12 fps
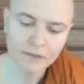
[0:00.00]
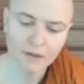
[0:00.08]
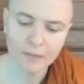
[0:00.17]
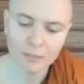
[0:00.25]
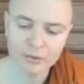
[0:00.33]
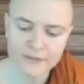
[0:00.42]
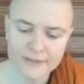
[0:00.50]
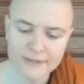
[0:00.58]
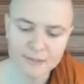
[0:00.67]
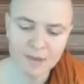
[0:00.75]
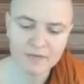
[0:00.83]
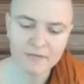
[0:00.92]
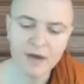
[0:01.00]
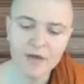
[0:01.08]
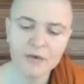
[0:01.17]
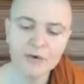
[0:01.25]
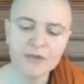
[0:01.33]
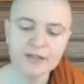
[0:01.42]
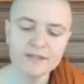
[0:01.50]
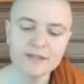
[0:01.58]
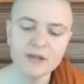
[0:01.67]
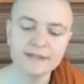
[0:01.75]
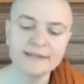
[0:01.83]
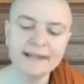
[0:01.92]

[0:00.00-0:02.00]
It proceeds, my father then saw